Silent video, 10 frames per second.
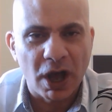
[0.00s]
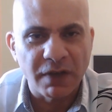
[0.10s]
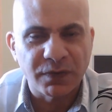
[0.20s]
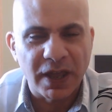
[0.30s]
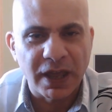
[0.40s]
I
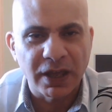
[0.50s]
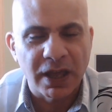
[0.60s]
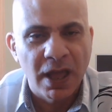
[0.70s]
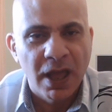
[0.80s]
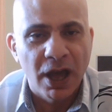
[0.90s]

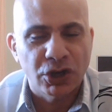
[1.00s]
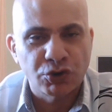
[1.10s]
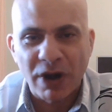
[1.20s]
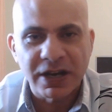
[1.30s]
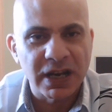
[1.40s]
think a
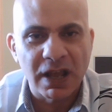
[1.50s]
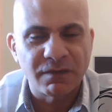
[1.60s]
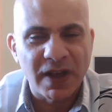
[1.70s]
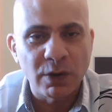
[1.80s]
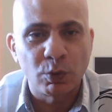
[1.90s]
trending
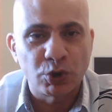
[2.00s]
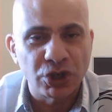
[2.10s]
event will